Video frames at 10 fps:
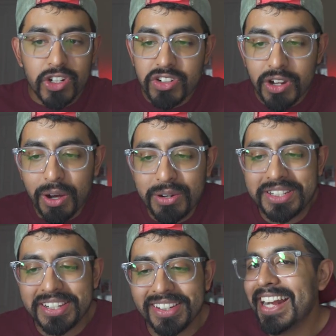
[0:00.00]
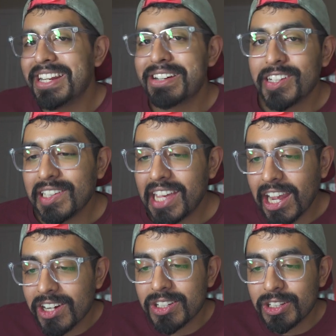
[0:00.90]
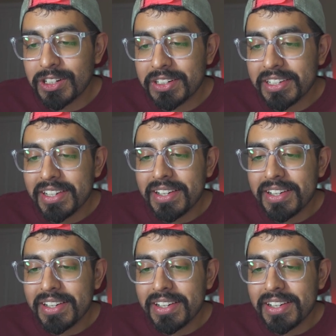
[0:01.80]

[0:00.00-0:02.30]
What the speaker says: Note, I didn't really care to learn